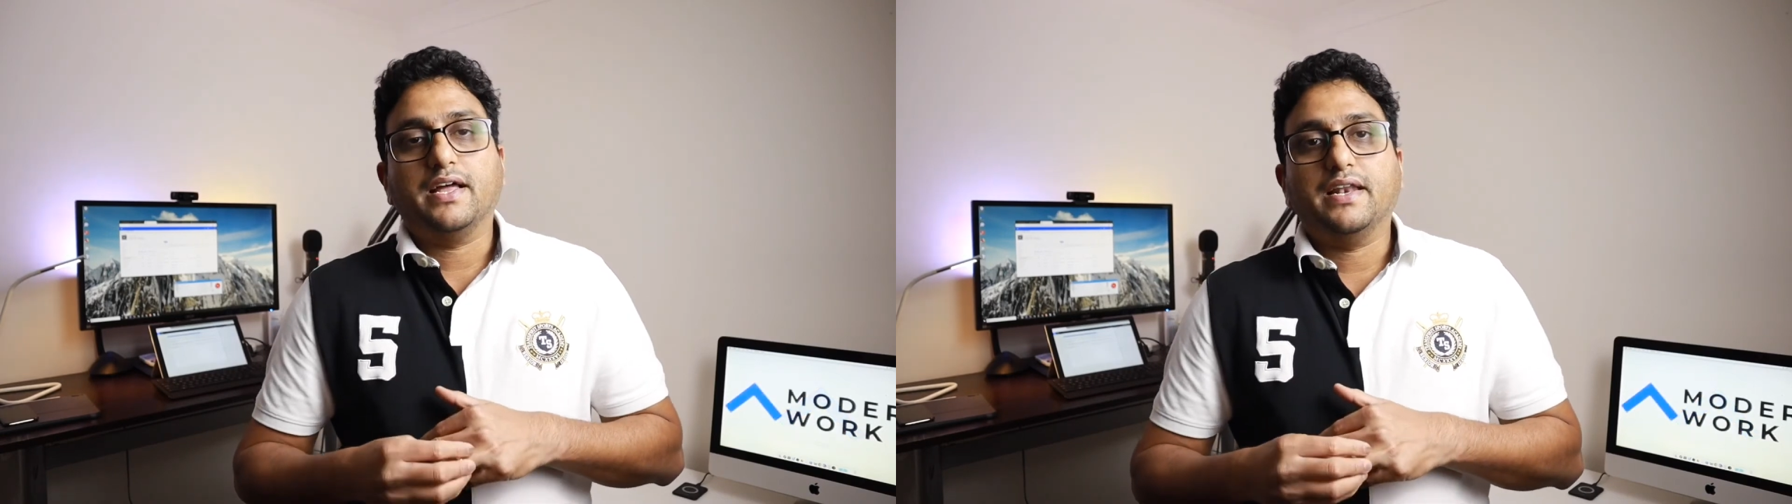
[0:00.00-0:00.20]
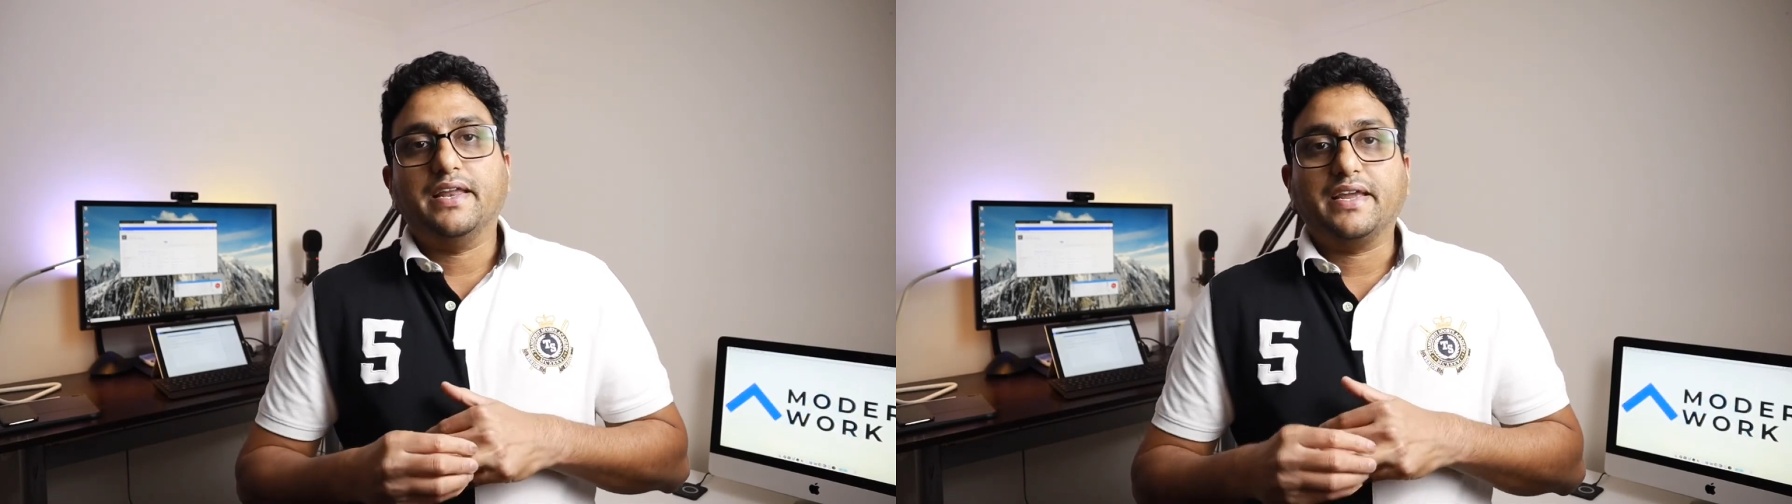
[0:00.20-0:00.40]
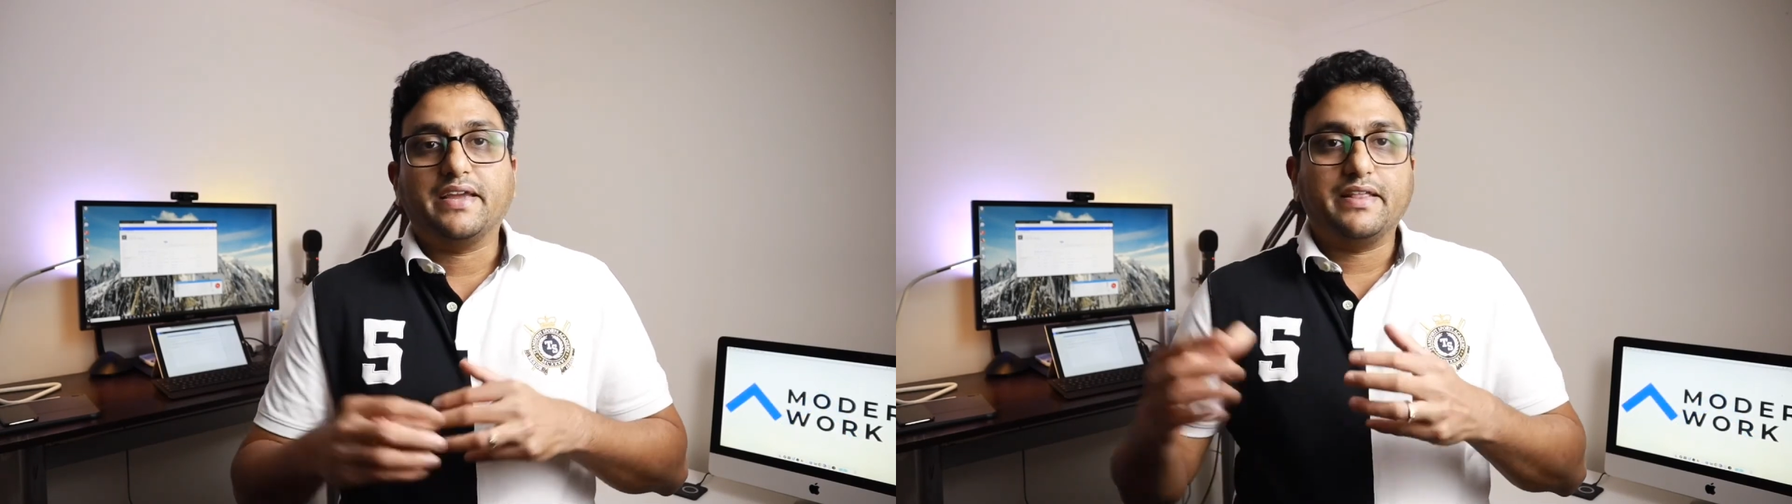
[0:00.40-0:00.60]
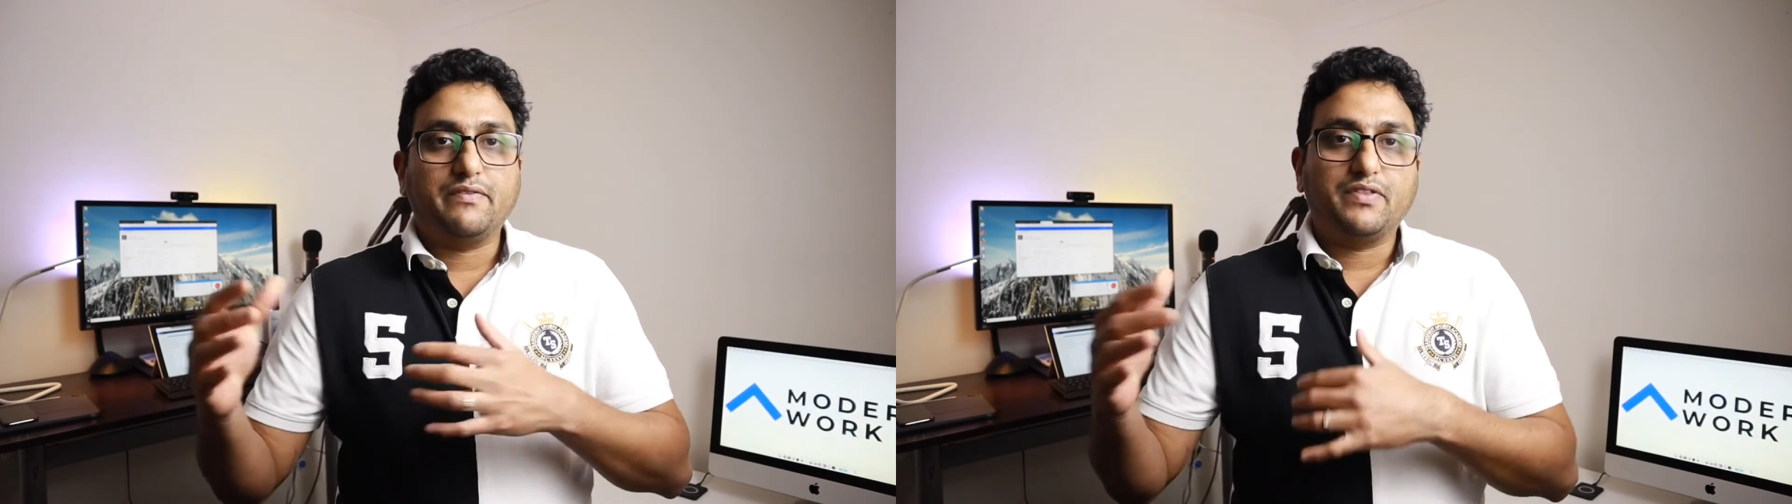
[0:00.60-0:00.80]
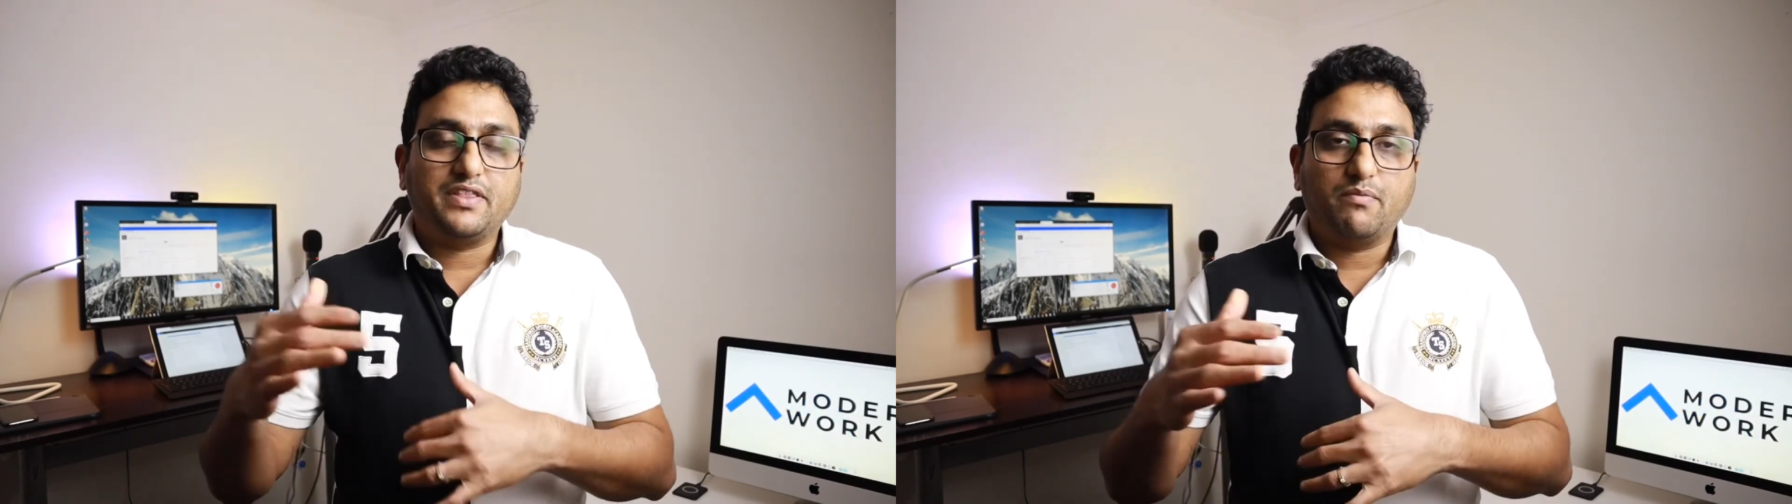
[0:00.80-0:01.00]
link
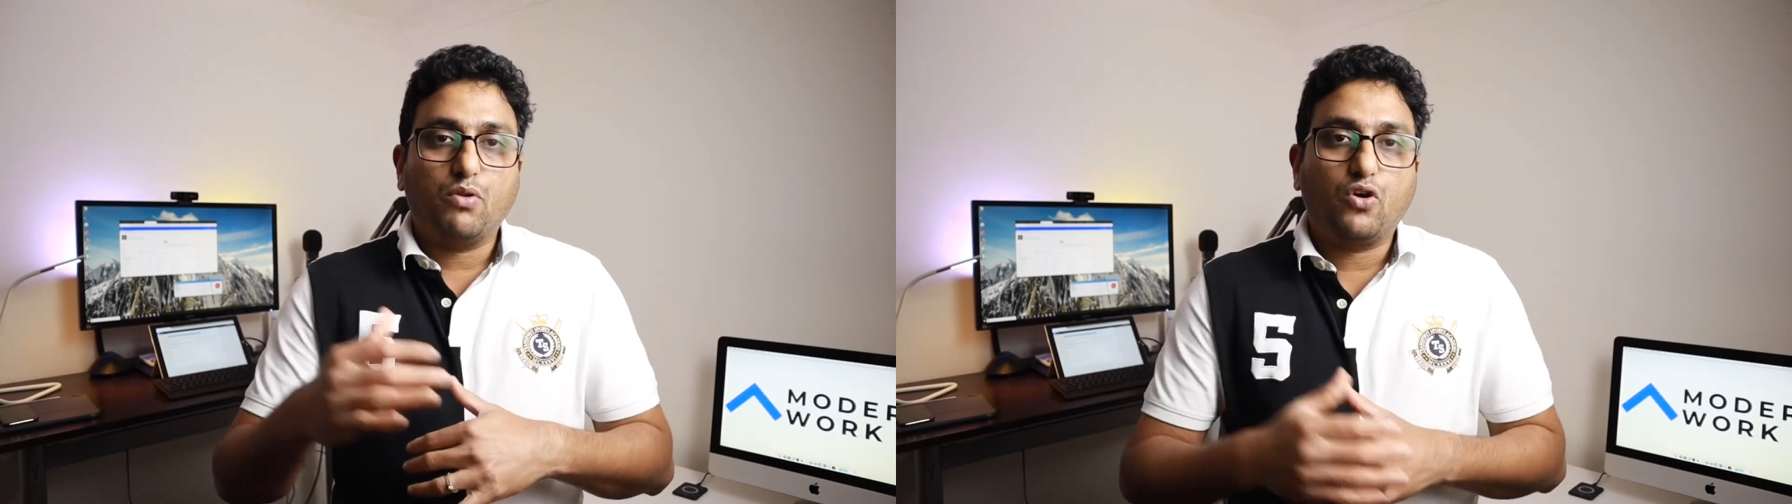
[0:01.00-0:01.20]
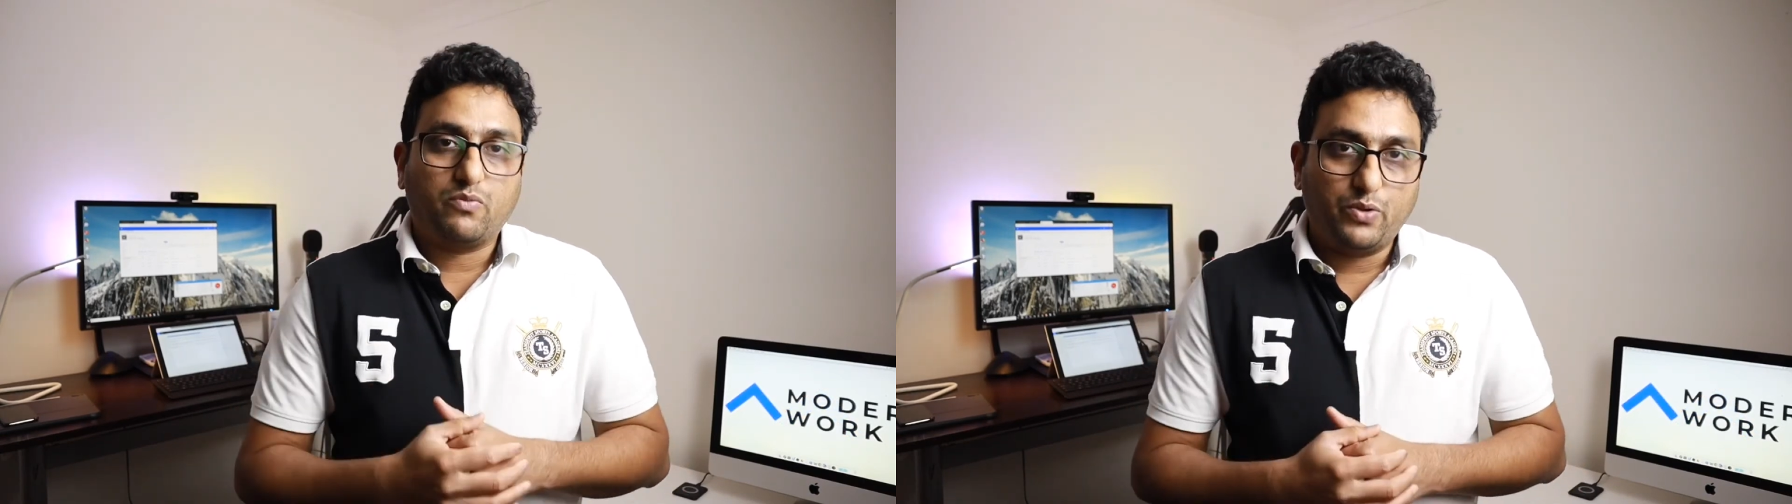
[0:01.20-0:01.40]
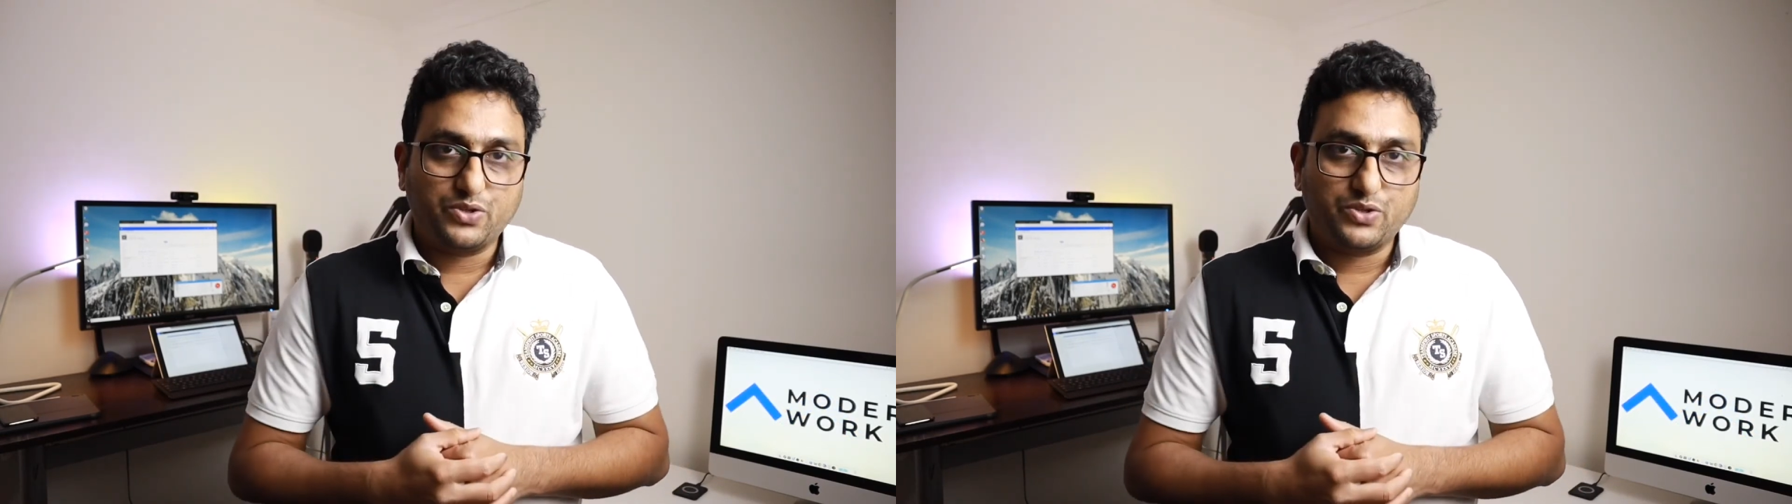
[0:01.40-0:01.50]
within the blog